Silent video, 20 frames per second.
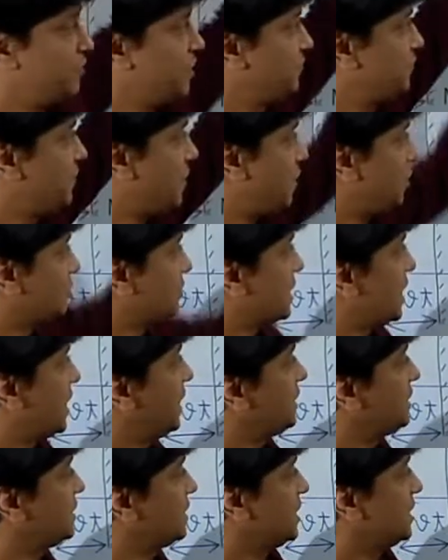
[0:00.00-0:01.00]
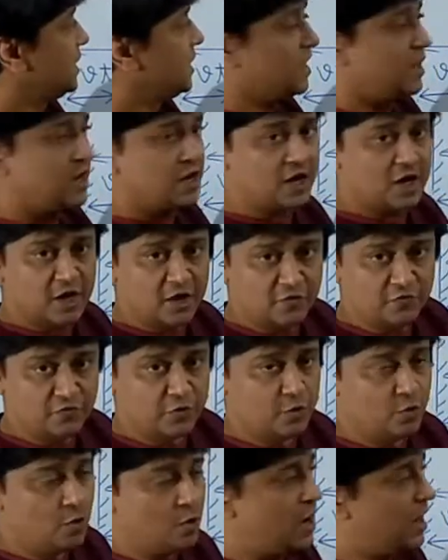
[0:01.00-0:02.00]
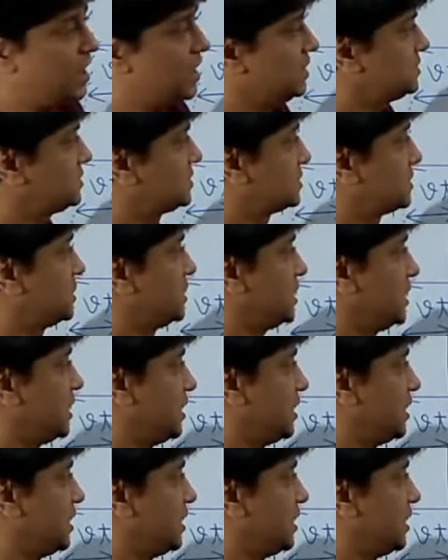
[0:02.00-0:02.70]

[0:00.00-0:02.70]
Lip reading: we found that if you ask